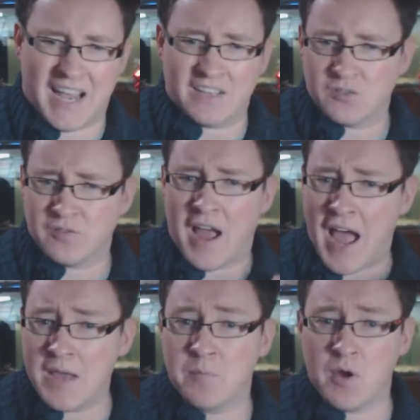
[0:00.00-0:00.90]
a sort of
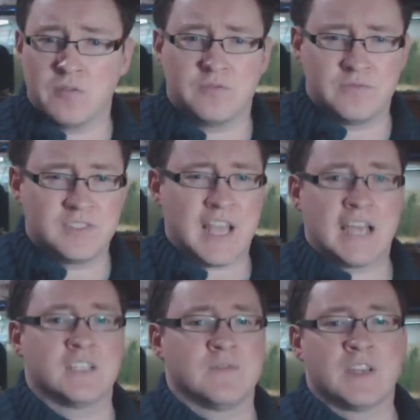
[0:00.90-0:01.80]
highbrow
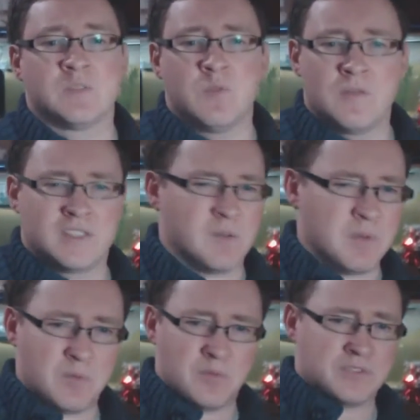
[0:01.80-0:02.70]
science fiction movie.
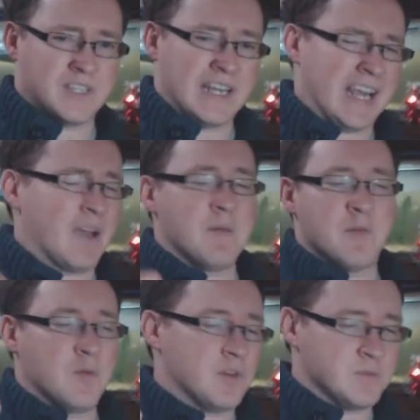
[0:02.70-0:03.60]
Some people were saying, I can't
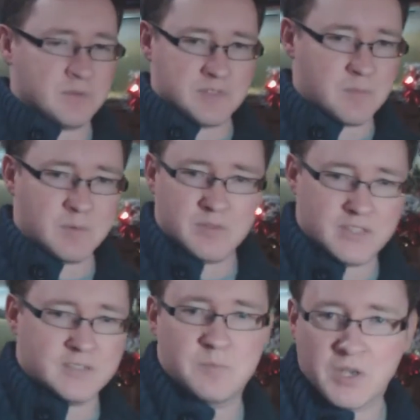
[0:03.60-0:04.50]
remember who it was, but there were some people
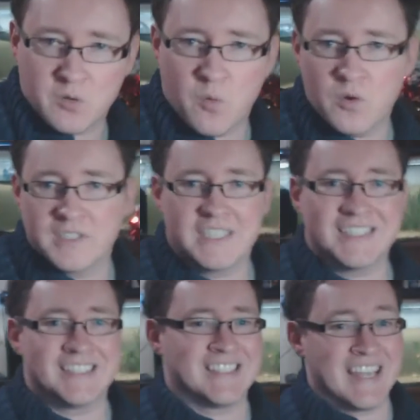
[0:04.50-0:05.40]
that had been
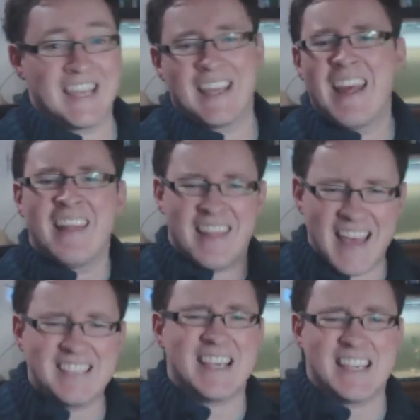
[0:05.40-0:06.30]
quoted as saying
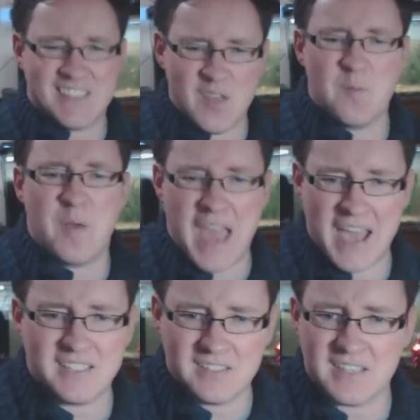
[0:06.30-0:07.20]
this is the
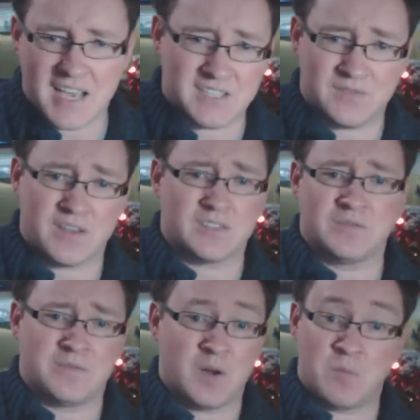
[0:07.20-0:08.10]
best science
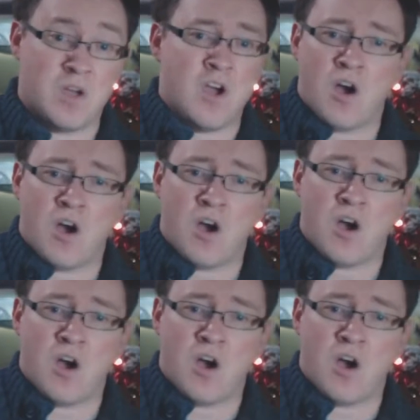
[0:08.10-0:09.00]
fiction film.
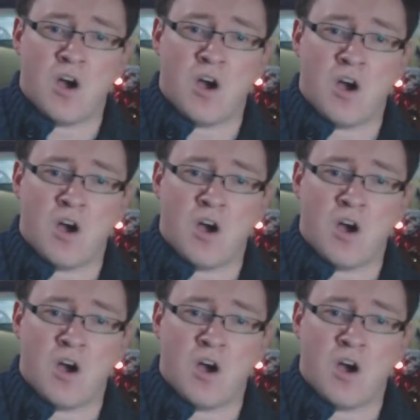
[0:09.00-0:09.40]
But